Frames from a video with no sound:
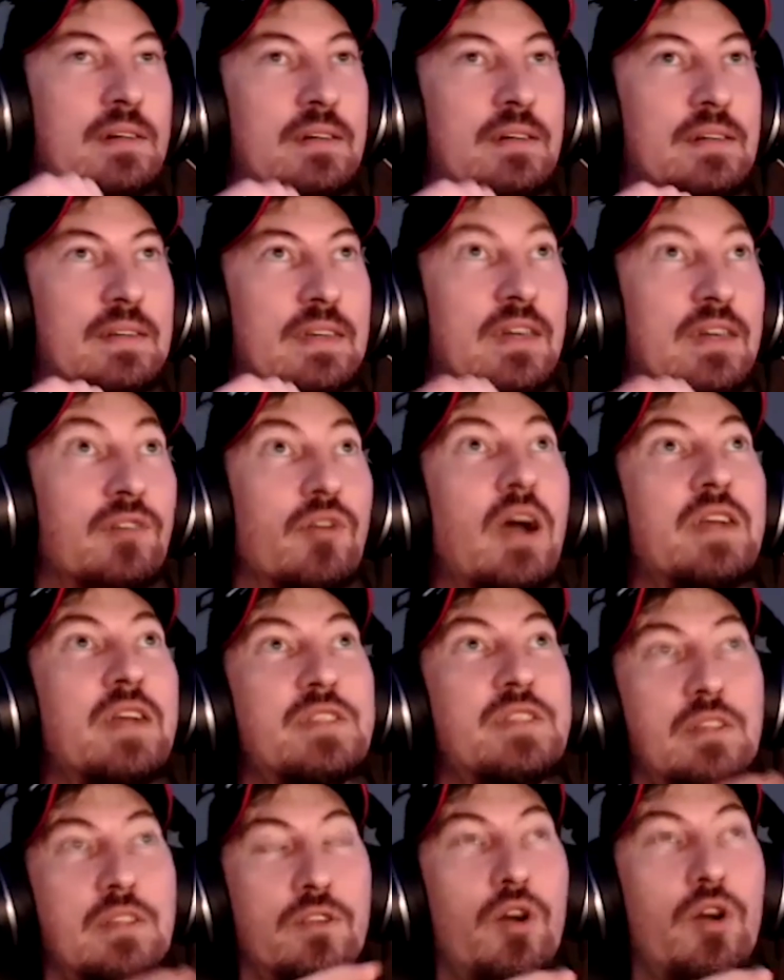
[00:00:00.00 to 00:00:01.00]
he
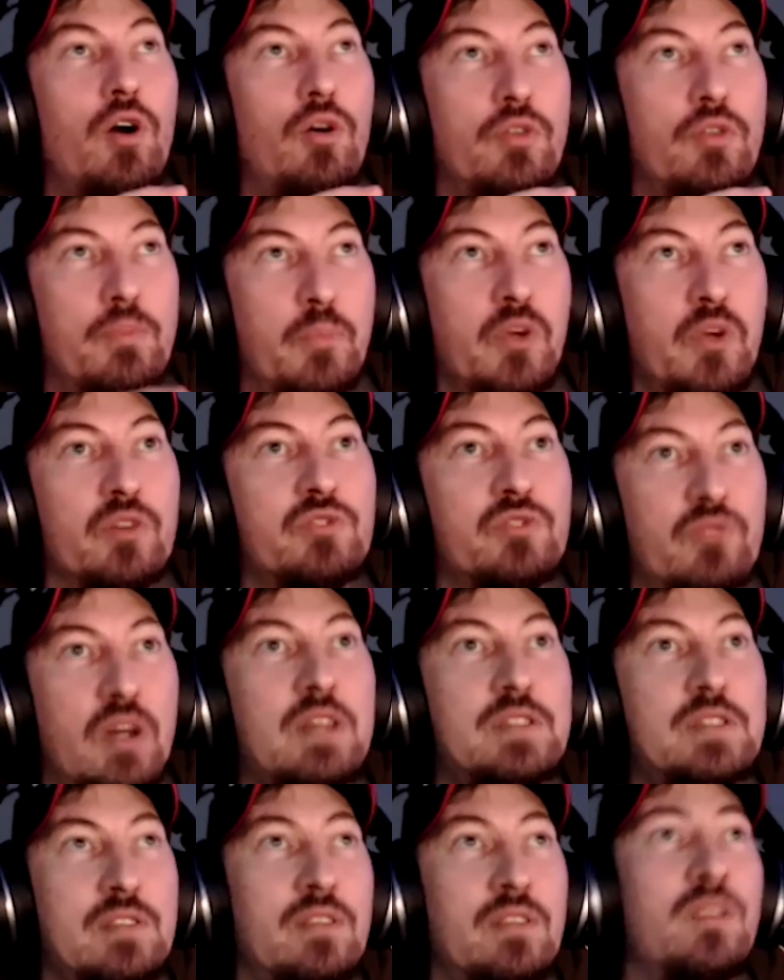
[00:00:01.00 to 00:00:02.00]
writes the note. Mills
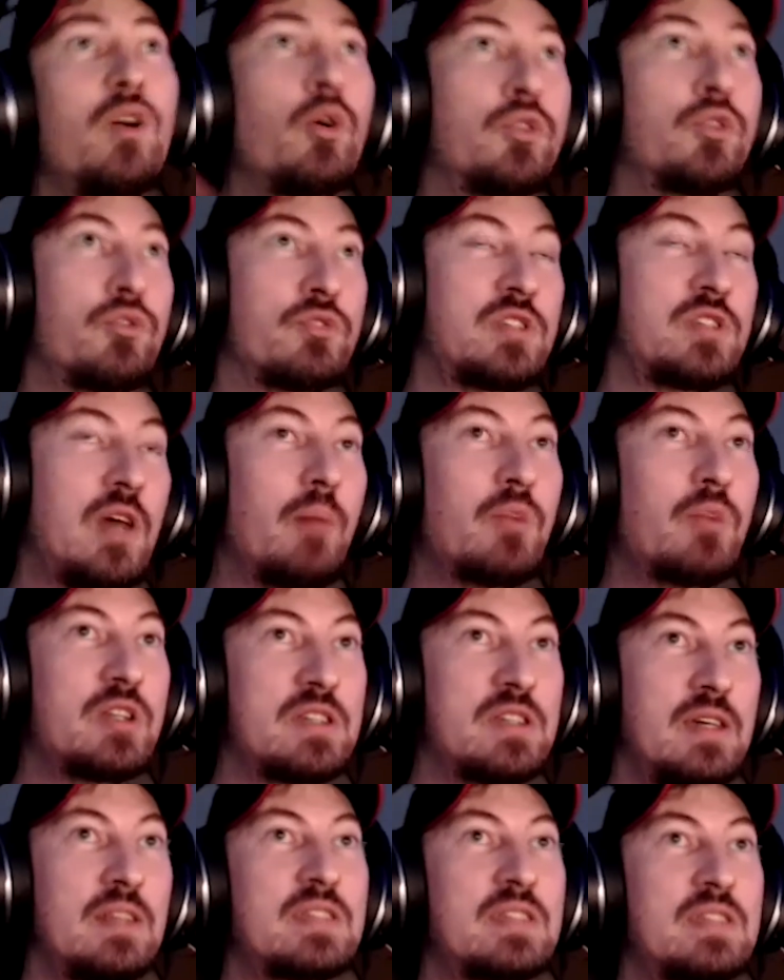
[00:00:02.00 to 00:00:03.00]
writes the note to
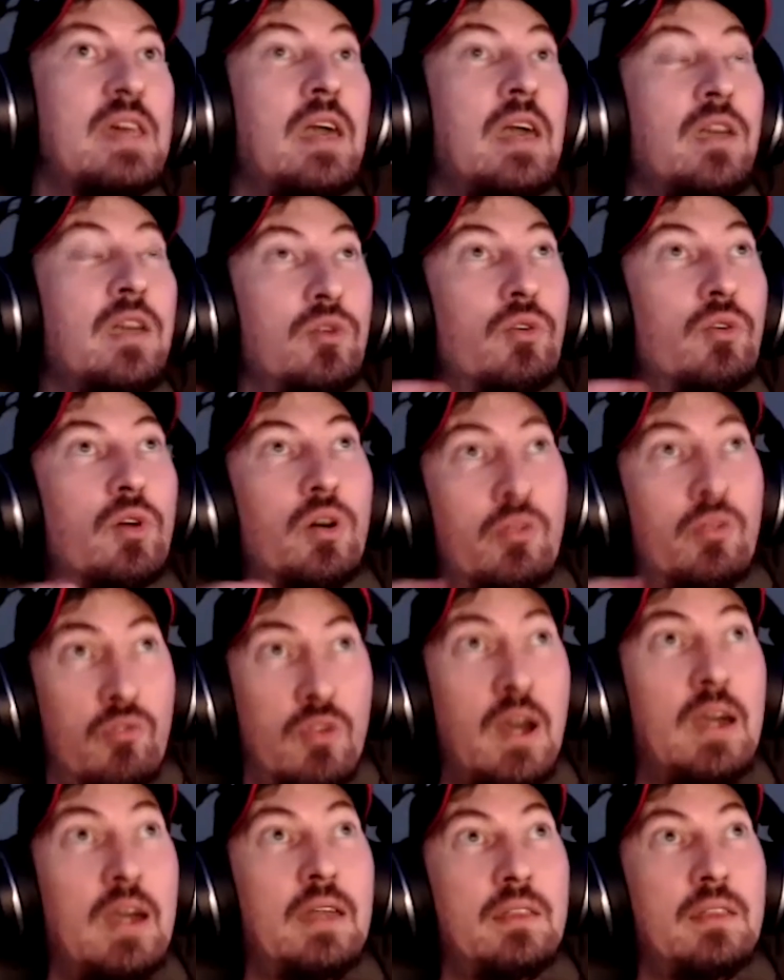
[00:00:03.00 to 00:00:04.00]
Somerset saying, "You're
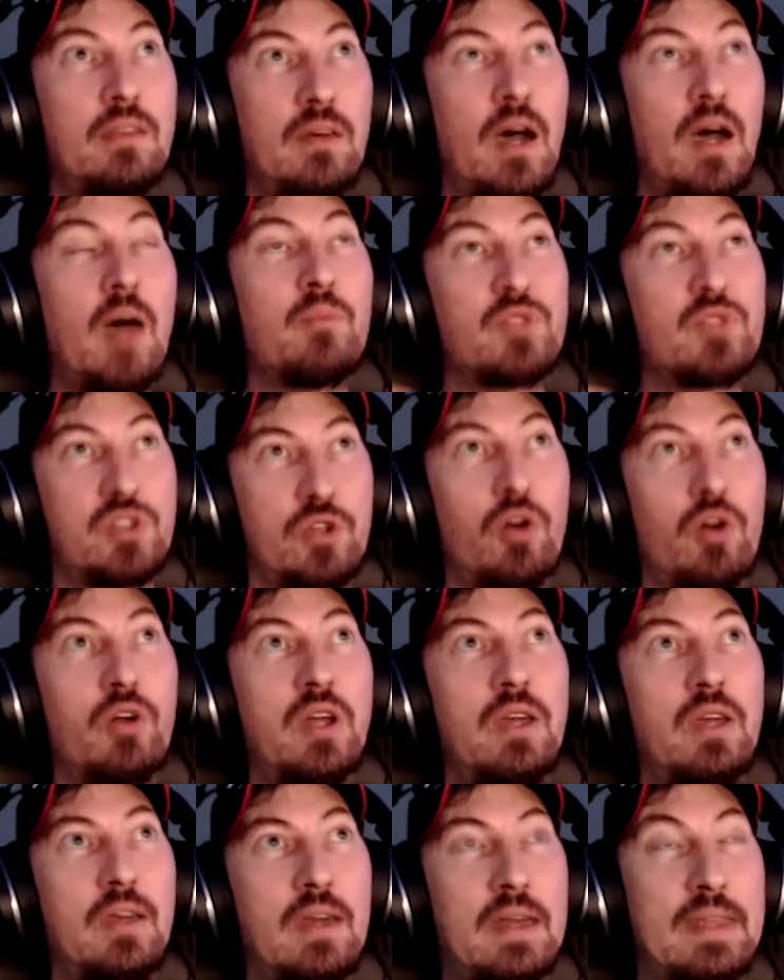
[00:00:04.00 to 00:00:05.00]
right. I'm
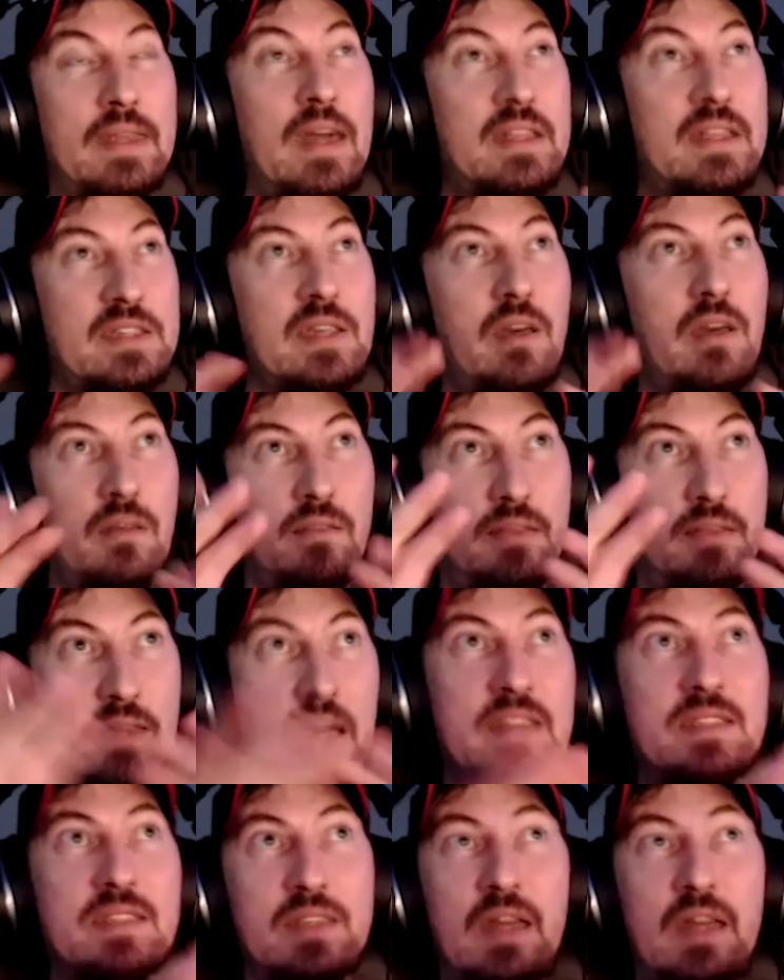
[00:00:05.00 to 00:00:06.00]
sorry." And
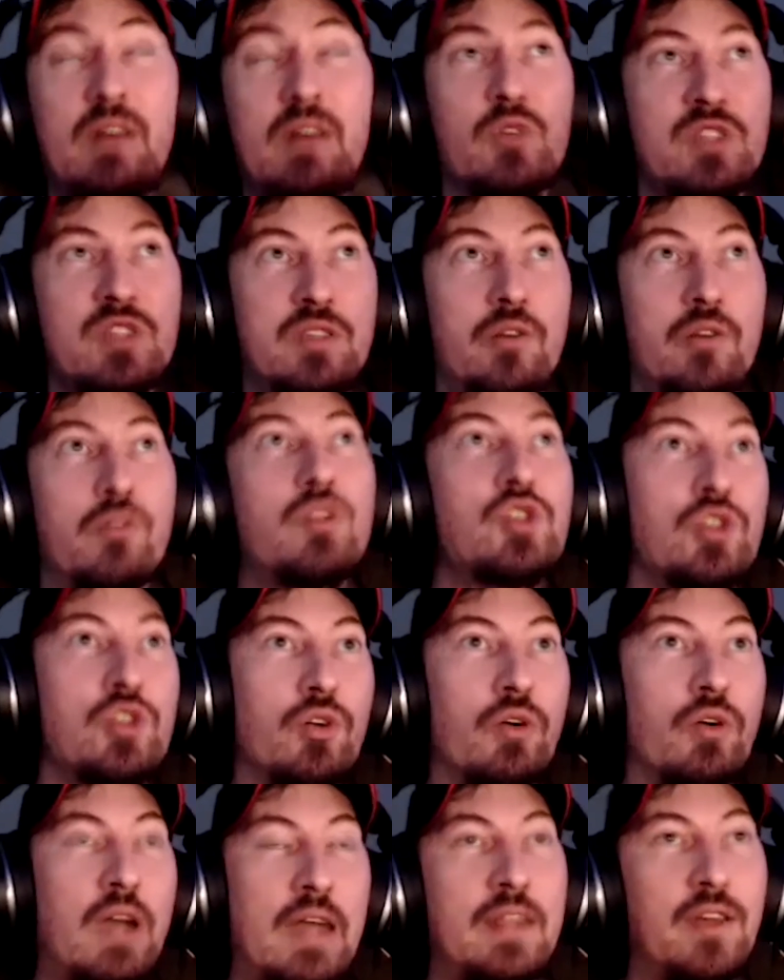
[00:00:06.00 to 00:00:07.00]
that was the
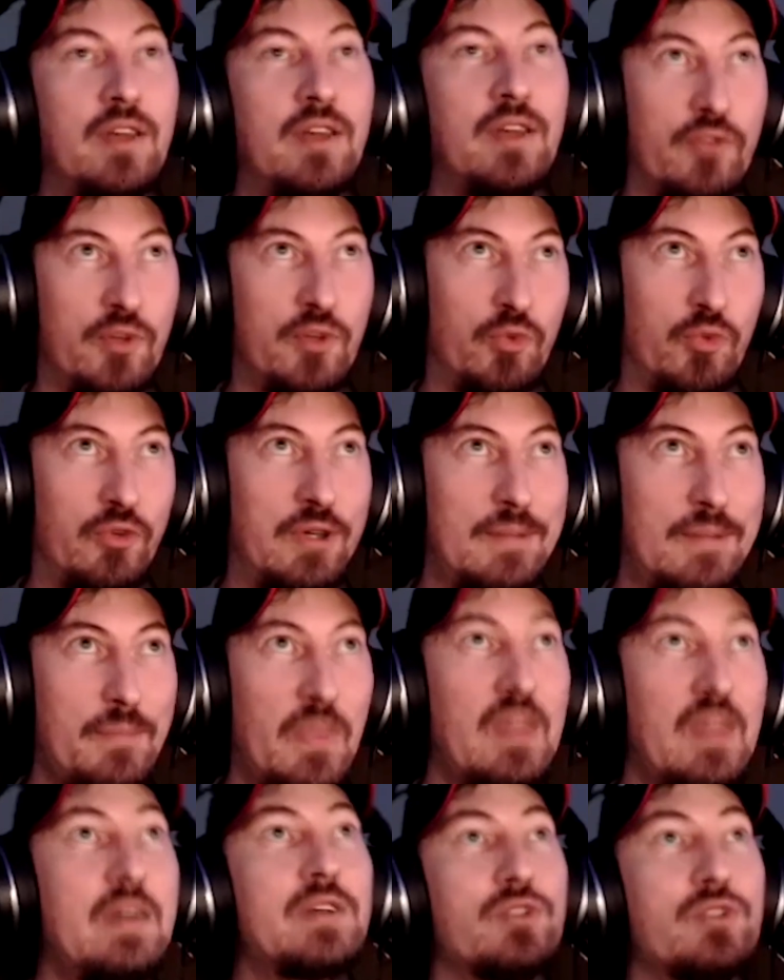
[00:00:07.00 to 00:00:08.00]
original ending of the movie.
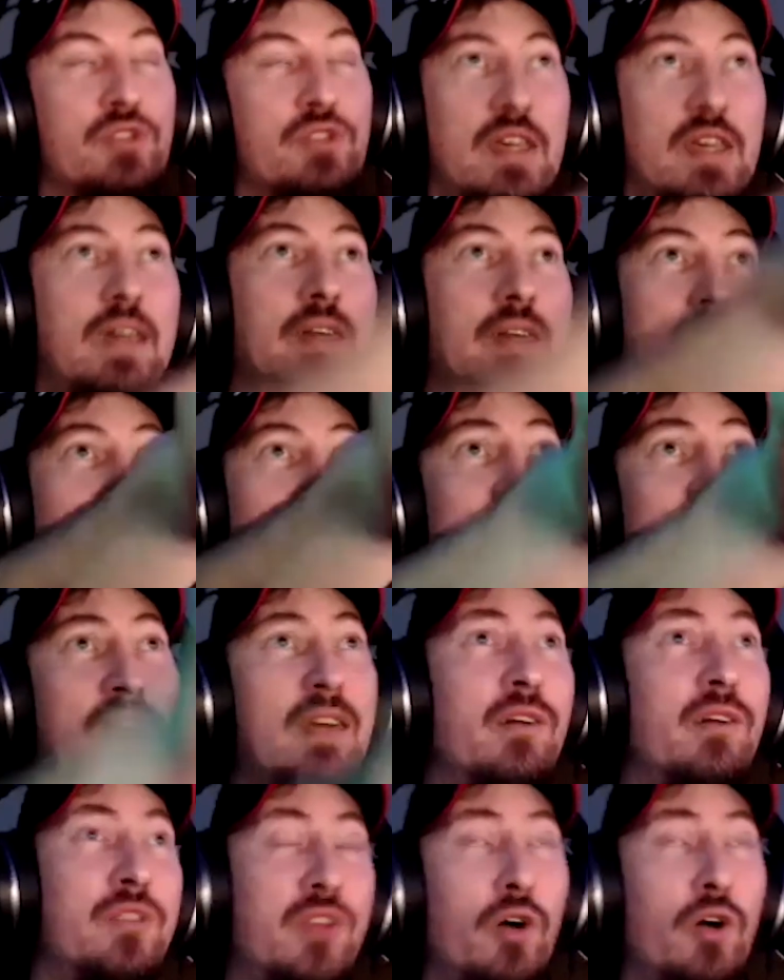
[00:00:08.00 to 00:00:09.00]
Yeah. The second ending
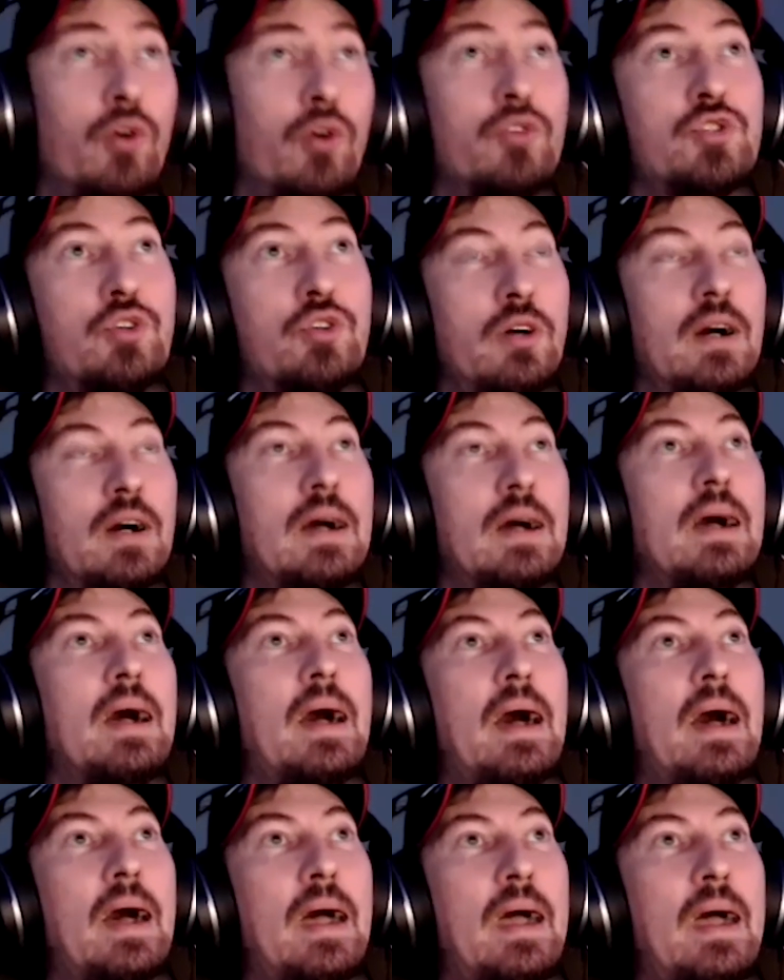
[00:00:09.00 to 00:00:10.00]
I told you,
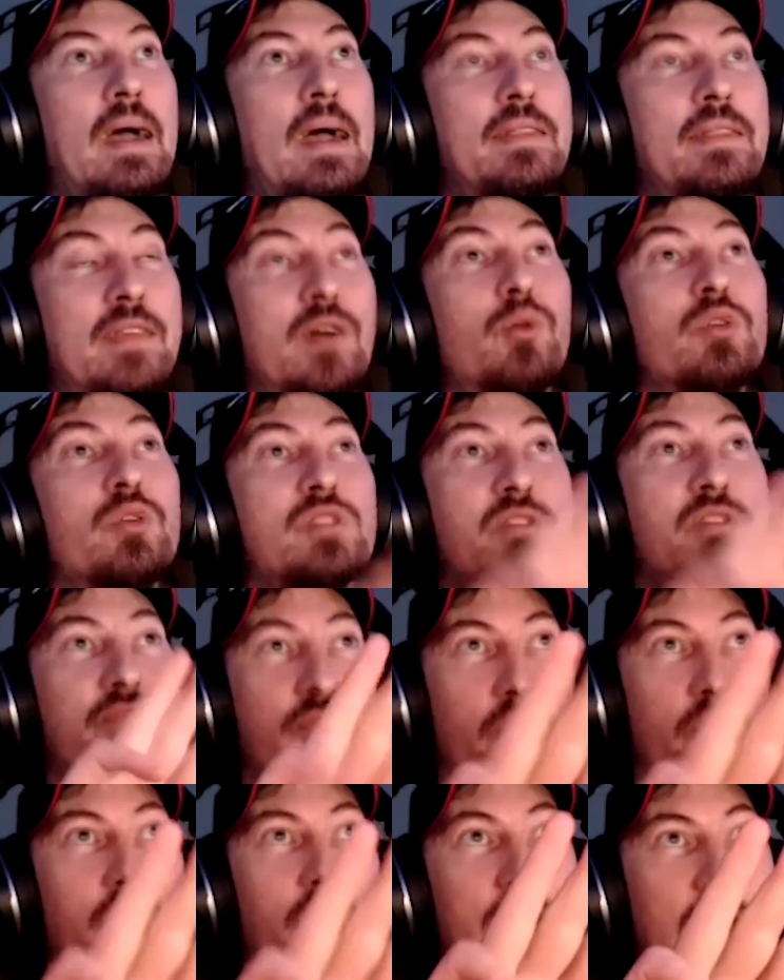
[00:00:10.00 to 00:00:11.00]
and there was a
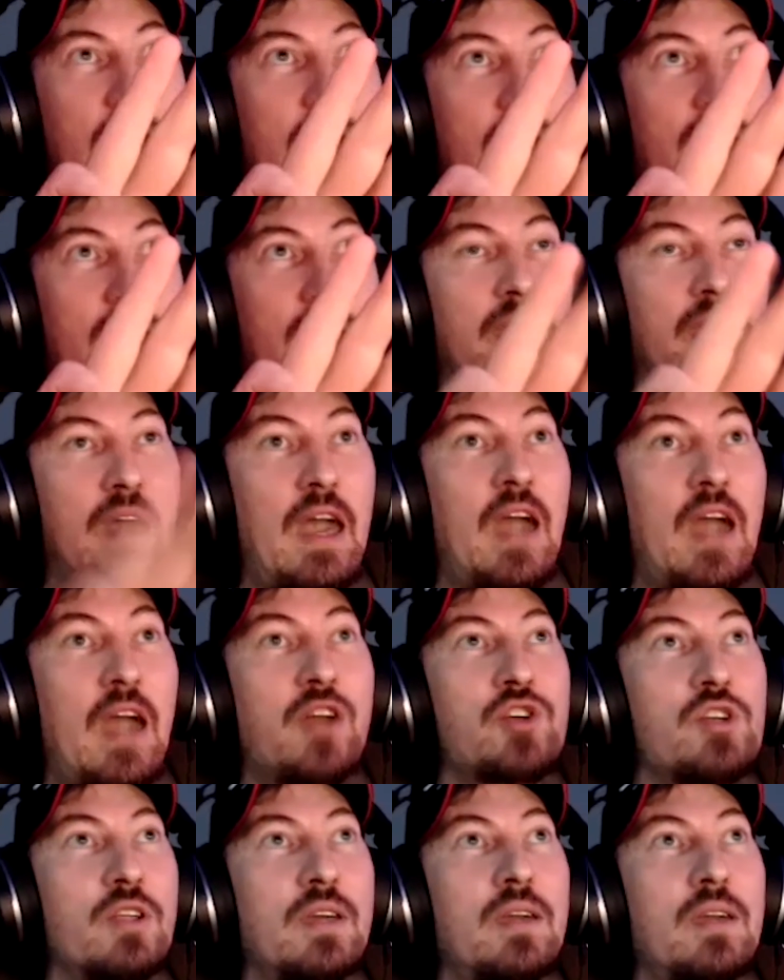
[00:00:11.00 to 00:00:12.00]
third ending
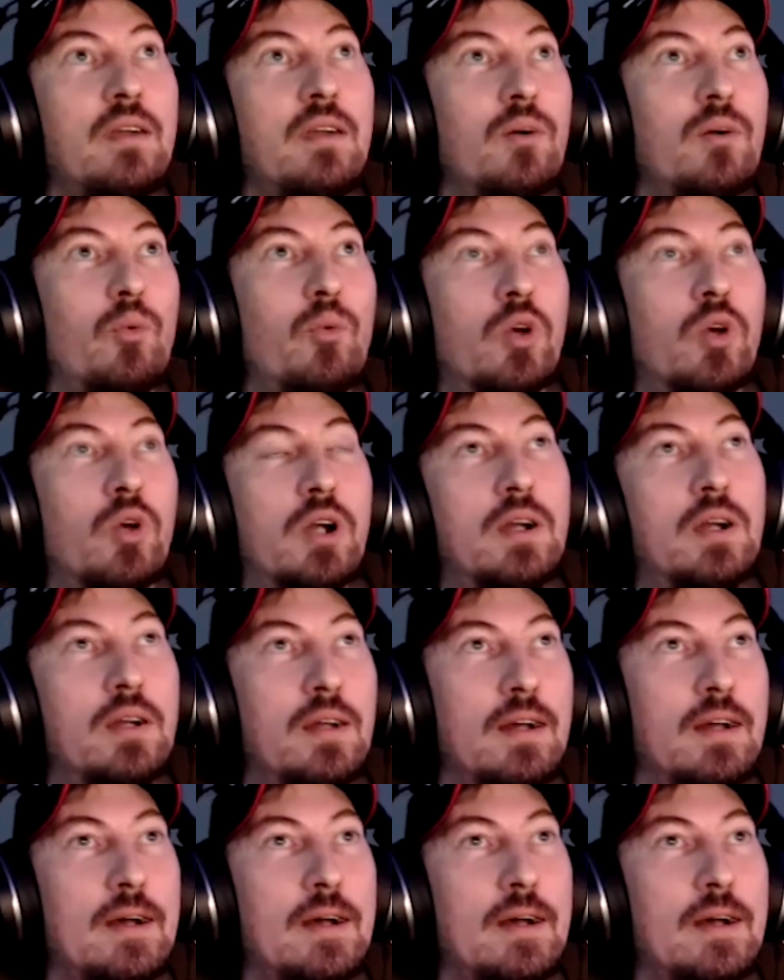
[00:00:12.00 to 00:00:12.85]
actually where